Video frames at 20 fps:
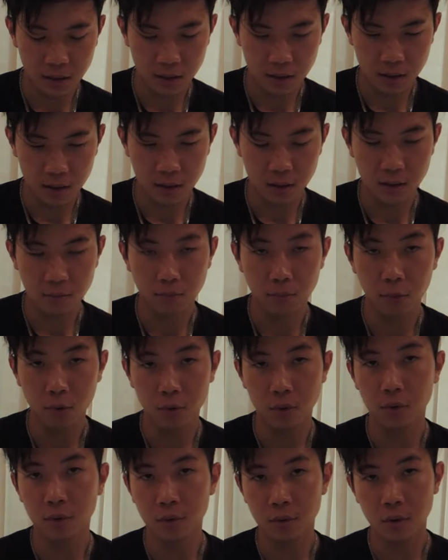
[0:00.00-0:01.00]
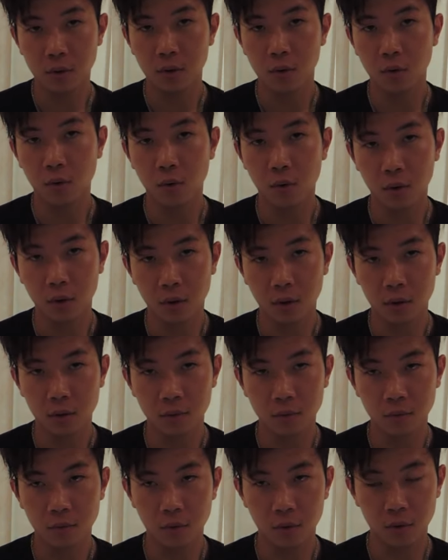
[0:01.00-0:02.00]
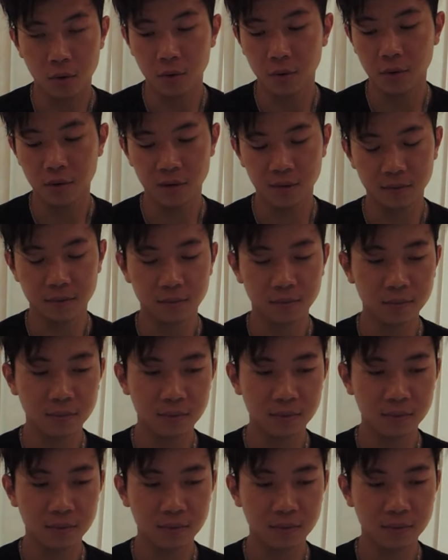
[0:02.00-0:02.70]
a borrowed quarter or coin,